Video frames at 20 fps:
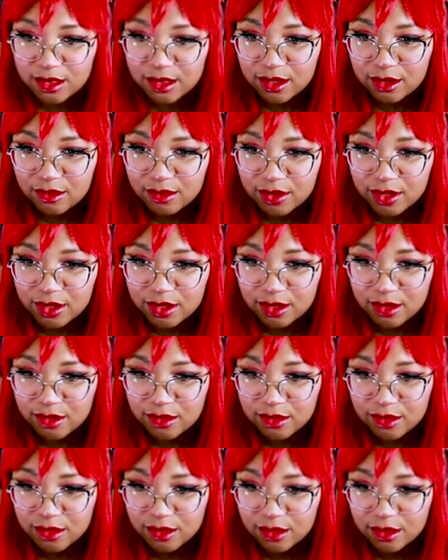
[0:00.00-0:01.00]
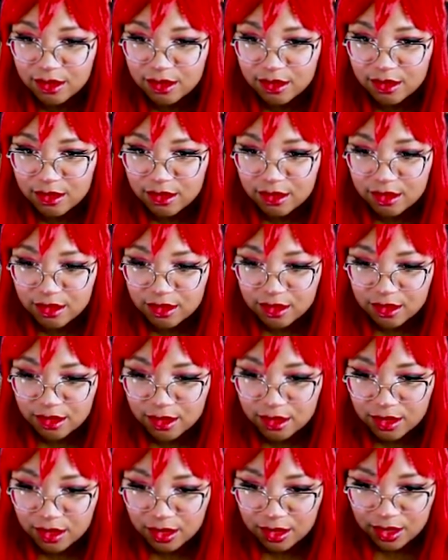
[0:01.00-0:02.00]
There we go.
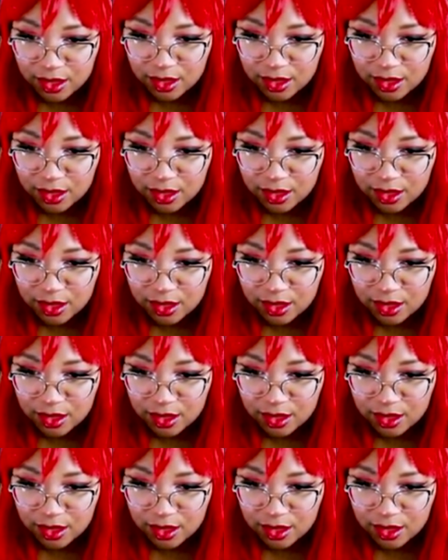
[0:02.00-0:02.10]
Ah.